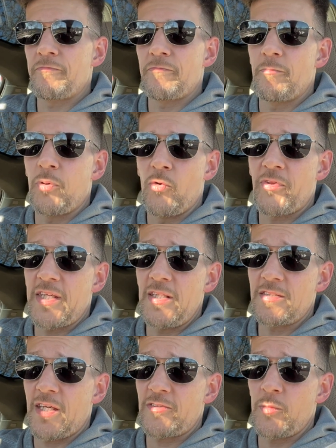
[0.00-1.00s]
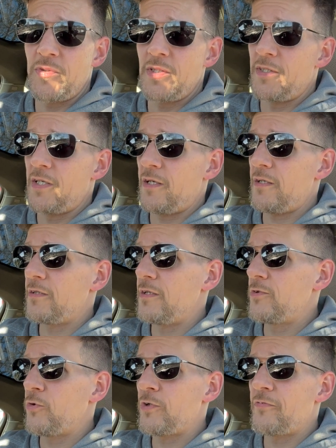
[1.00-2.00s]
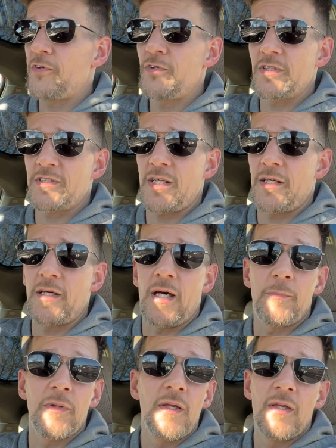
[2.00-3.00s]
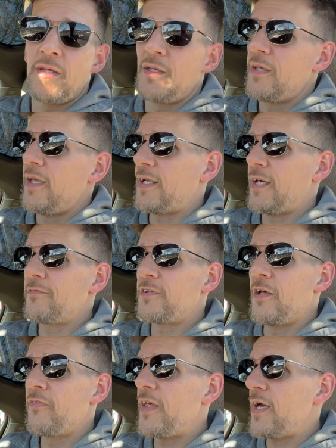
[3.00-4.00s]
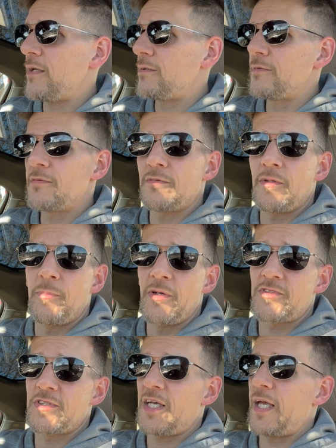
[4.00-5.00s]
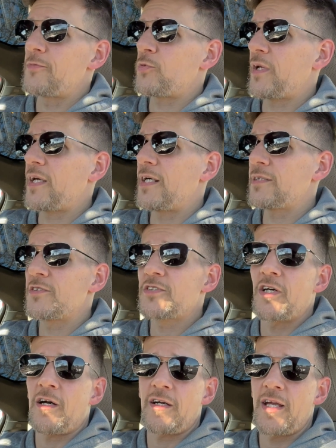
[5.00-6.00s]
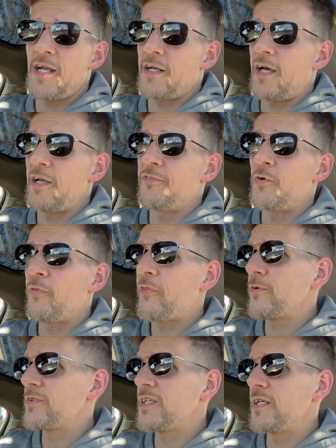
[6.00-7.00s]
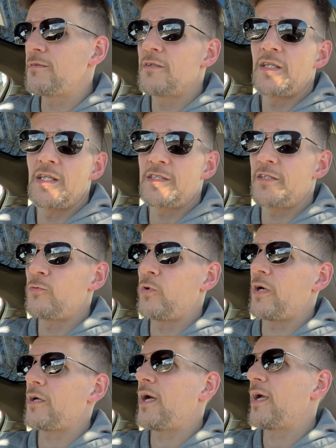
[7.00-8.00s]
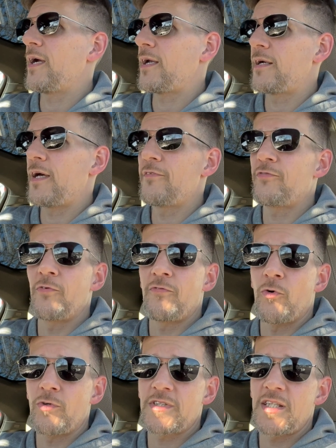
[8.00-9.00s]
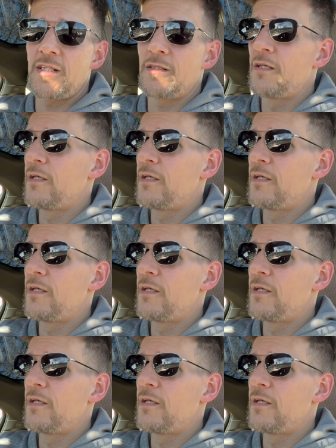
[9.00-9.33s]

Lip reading: Both keys have to be in there in order for you to set it up. And I've done that a bunch of times. When I got this car, I had an iPhone 13. It didn't work. I got an iPhone 14.